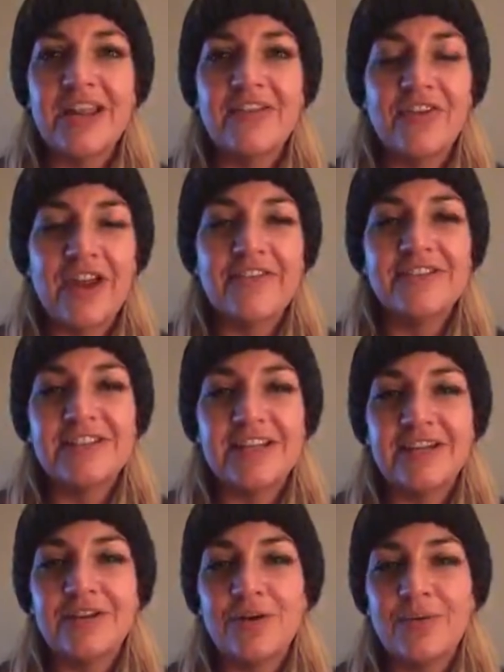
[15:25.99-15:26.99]
if you haven't seen
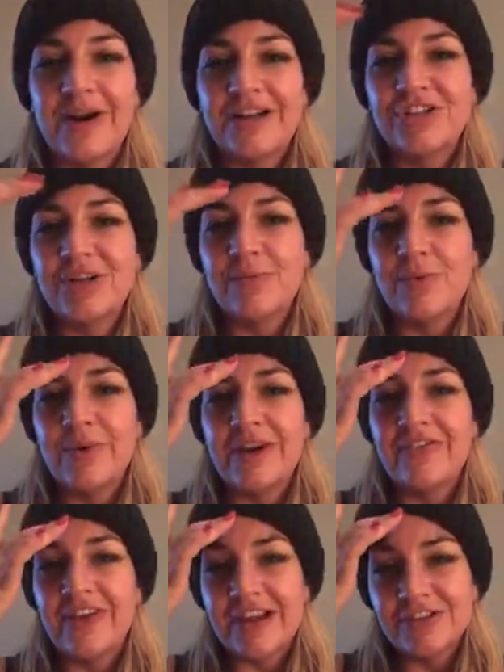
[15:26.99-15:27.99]
it, go watch it, but what if
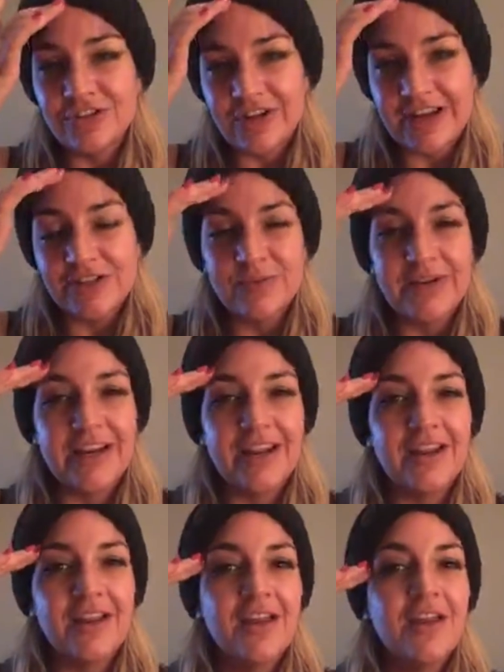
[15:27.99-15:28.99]
yesterday's reading